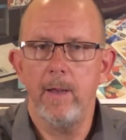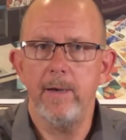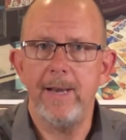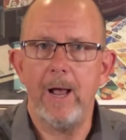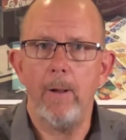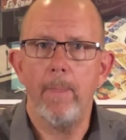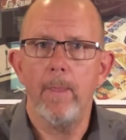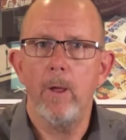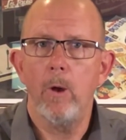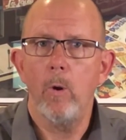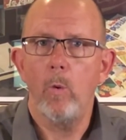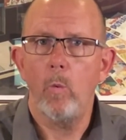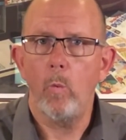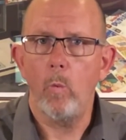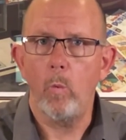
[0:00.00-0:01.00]
Now,
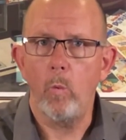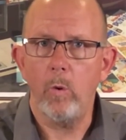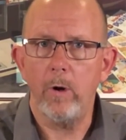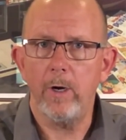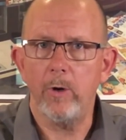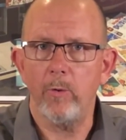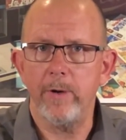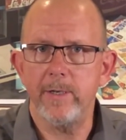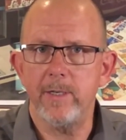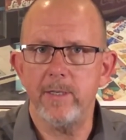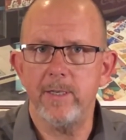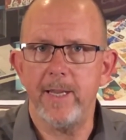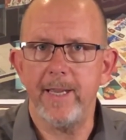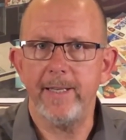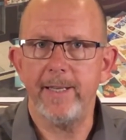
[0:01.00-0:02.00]
we're going to
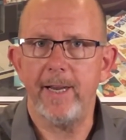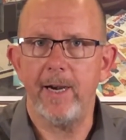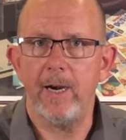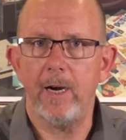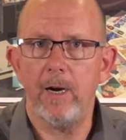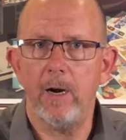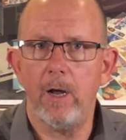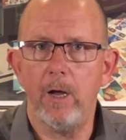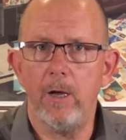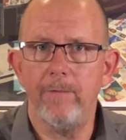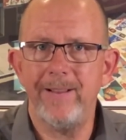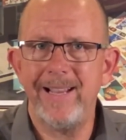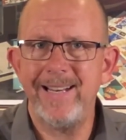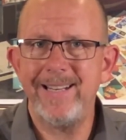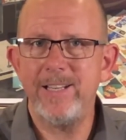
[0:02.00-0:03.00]
take care of
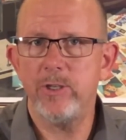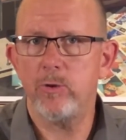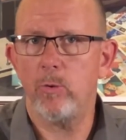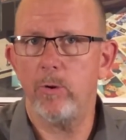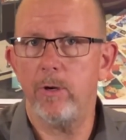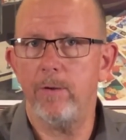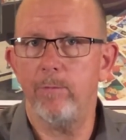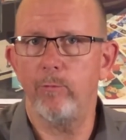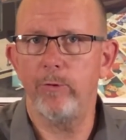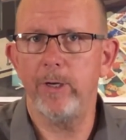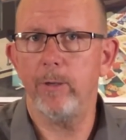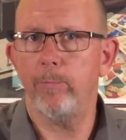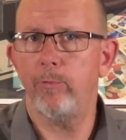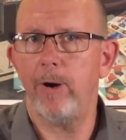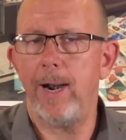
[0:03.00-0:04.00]
any sort of
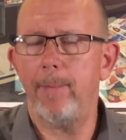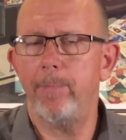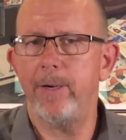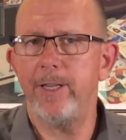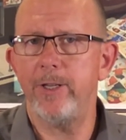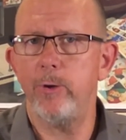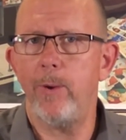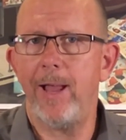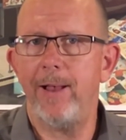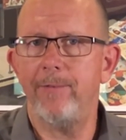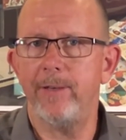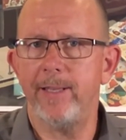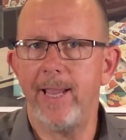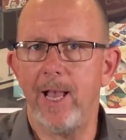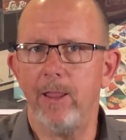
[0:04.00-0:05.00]
real property you have
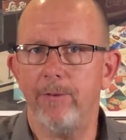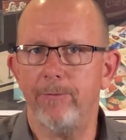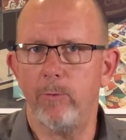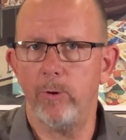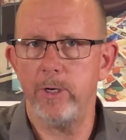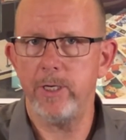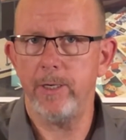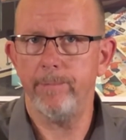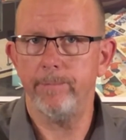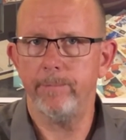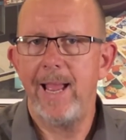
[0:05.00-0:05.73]
in California,